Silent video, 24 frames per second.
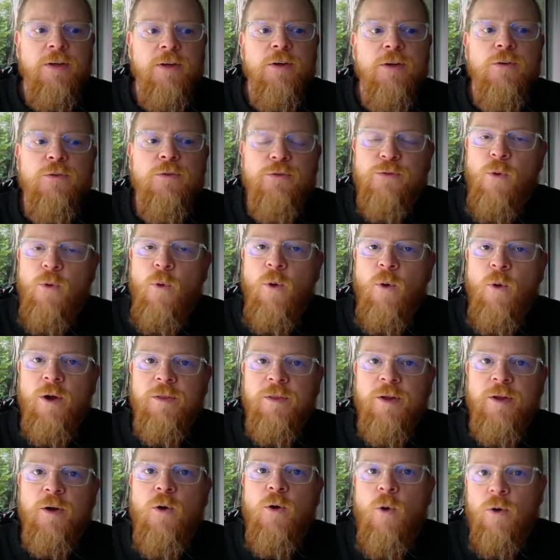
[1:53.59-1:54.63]
for their
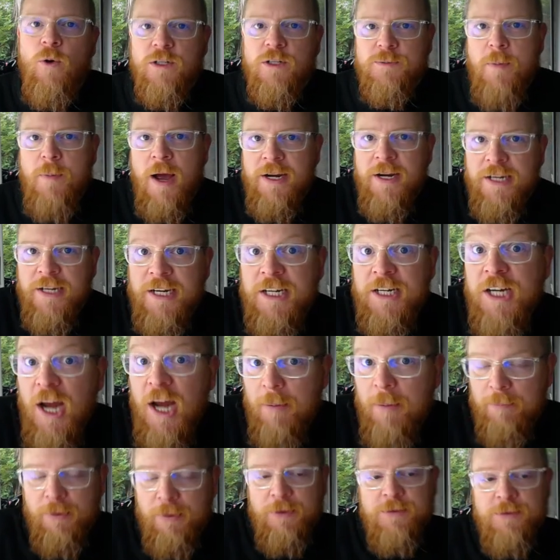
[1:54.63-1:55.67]
corresponding
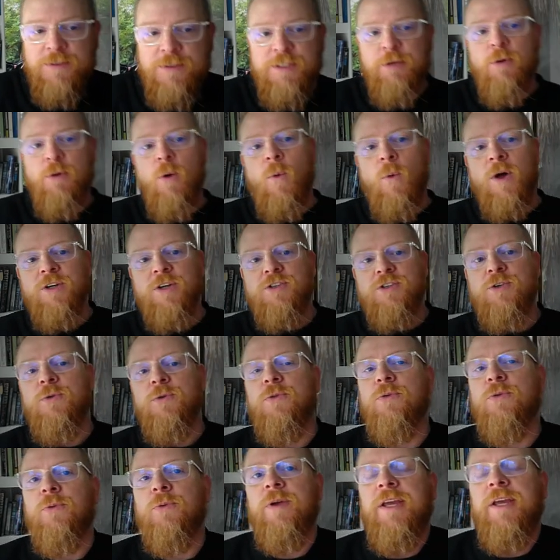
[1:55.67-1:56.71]
numbers, 0, 1, 2,
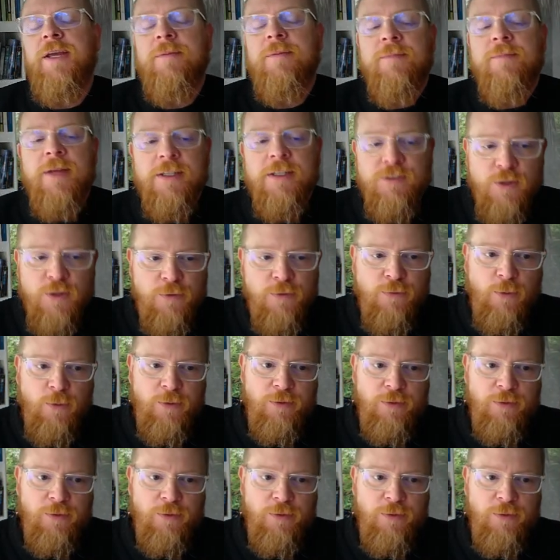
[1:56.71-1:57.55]
3, and so forth.